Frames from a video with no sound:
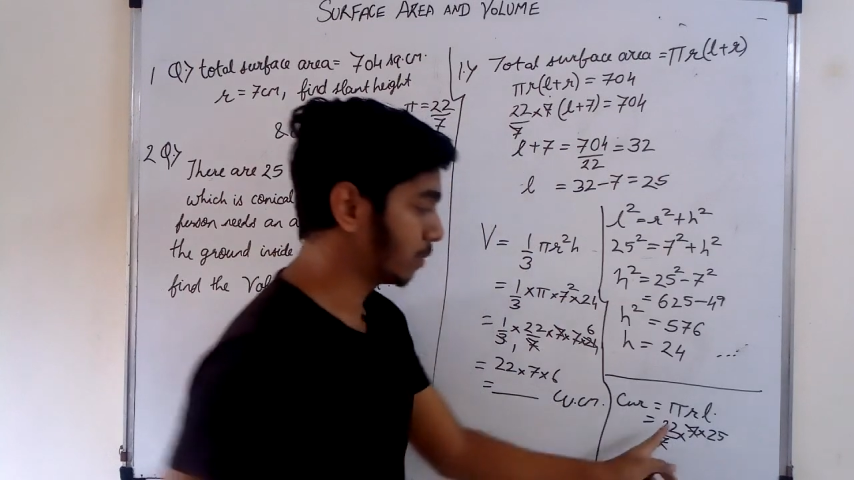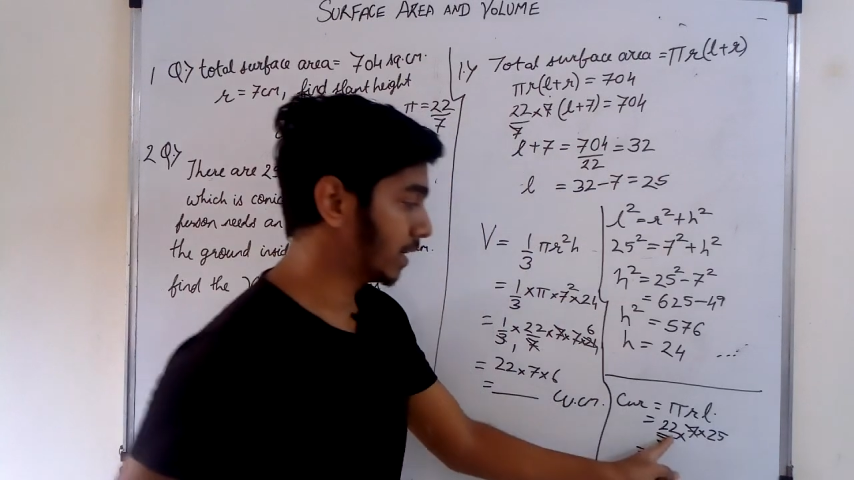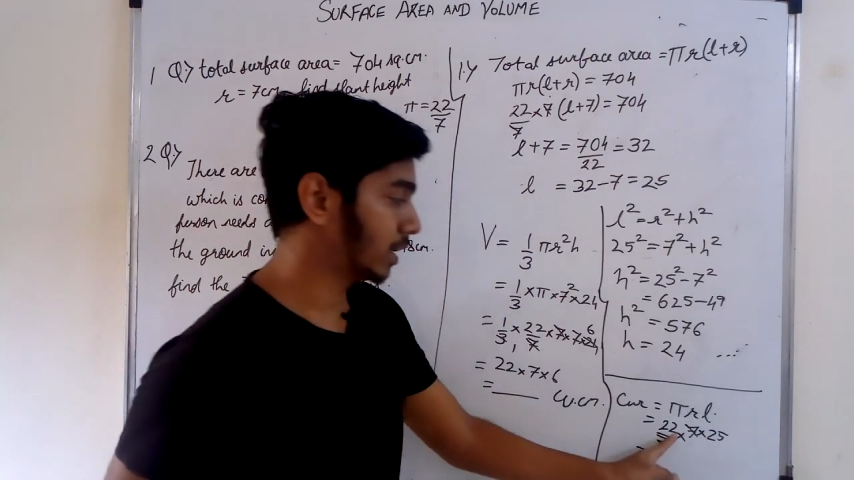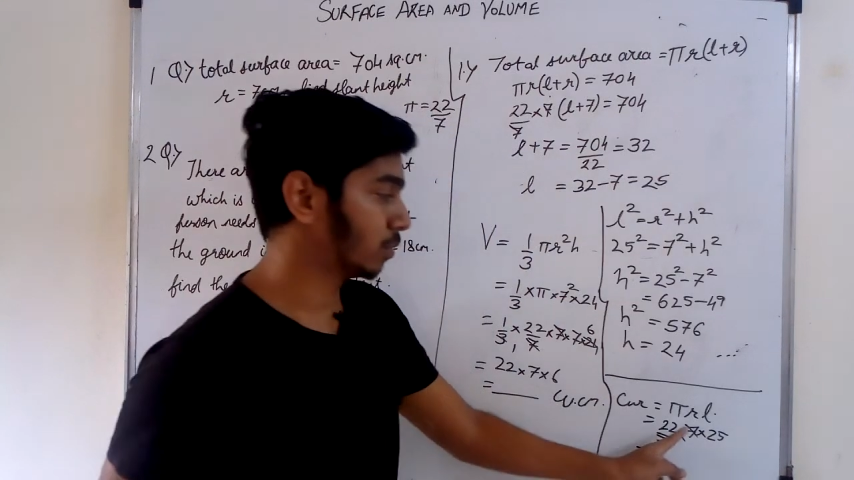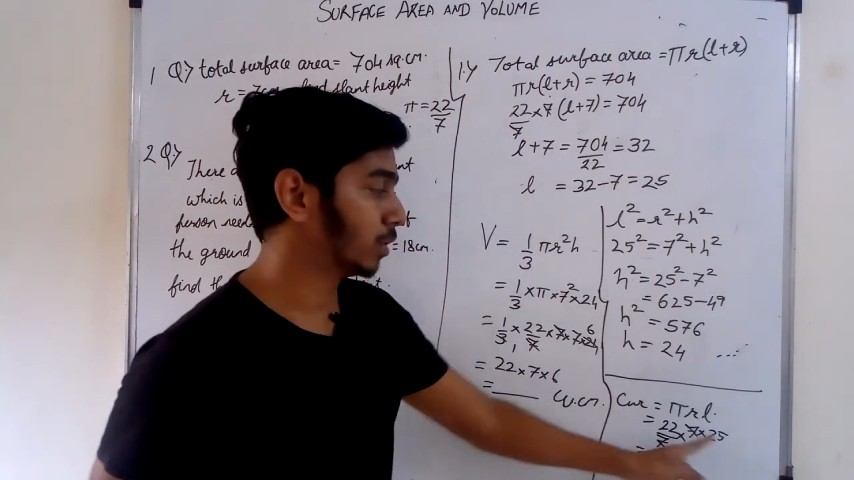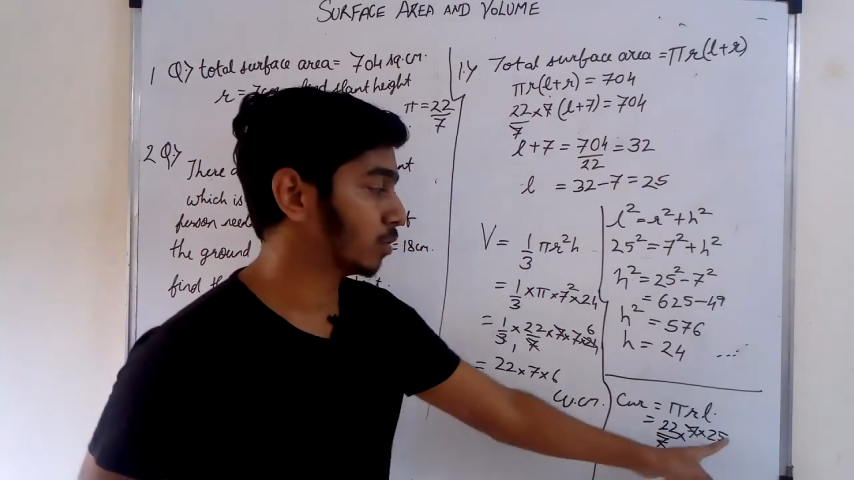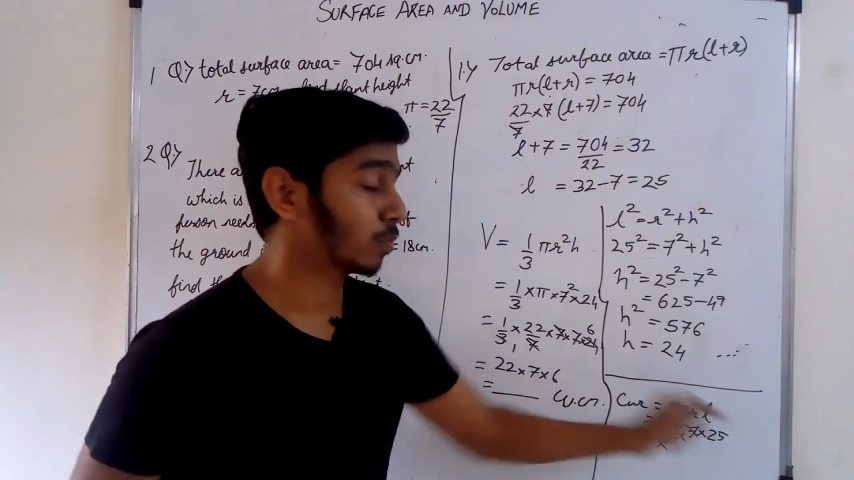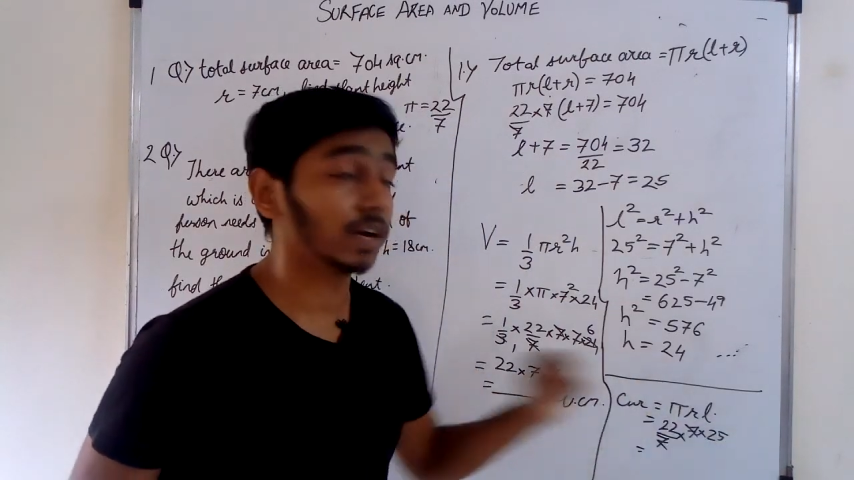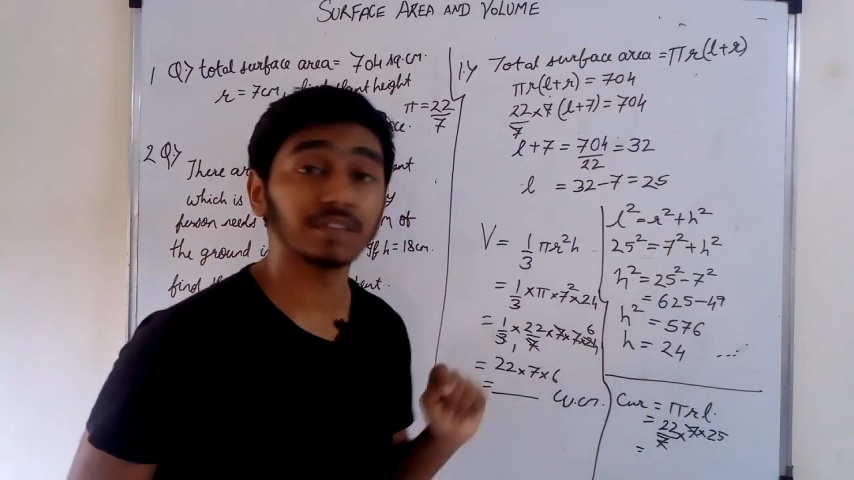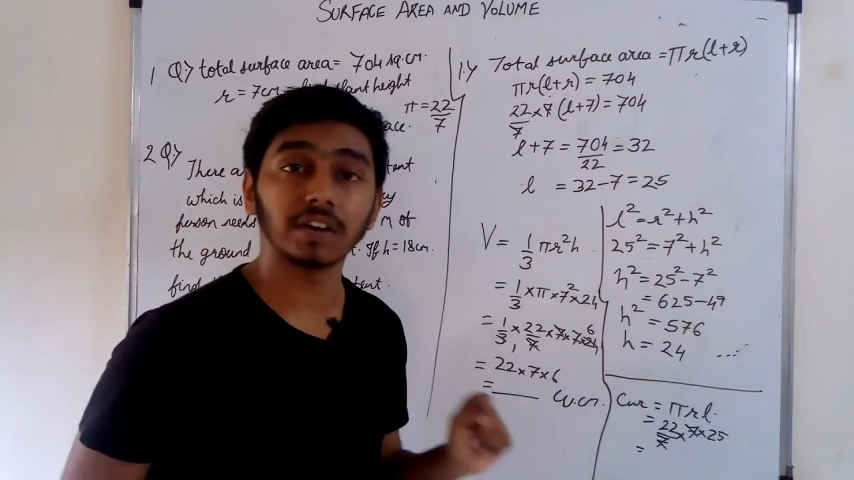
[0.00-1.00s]
22 into
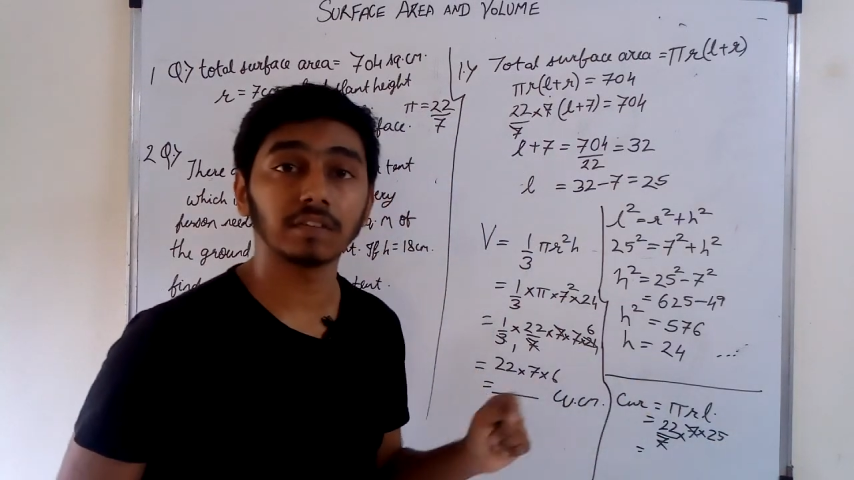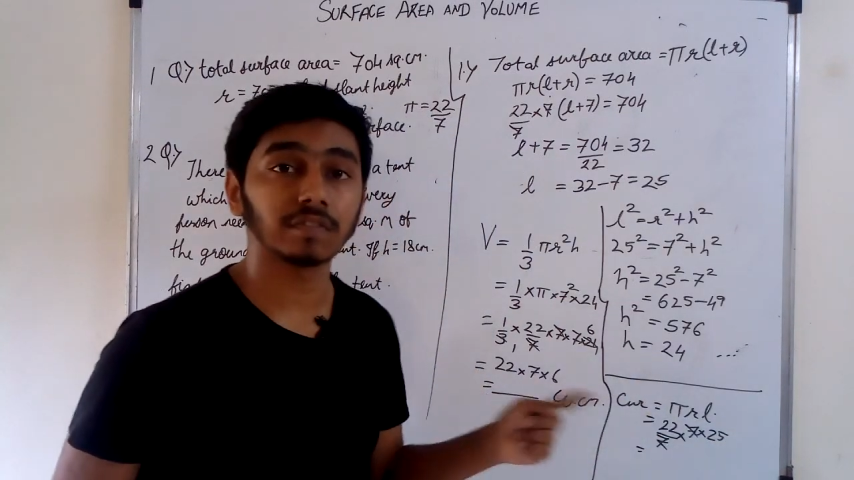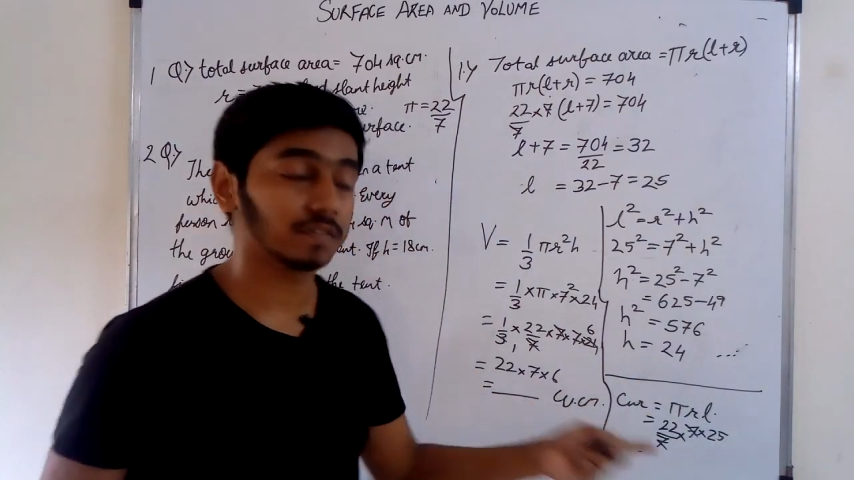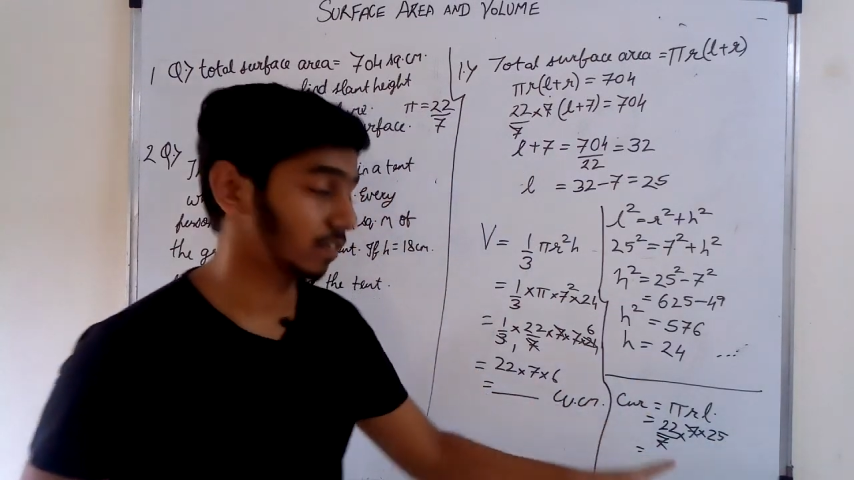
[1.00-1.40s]
25,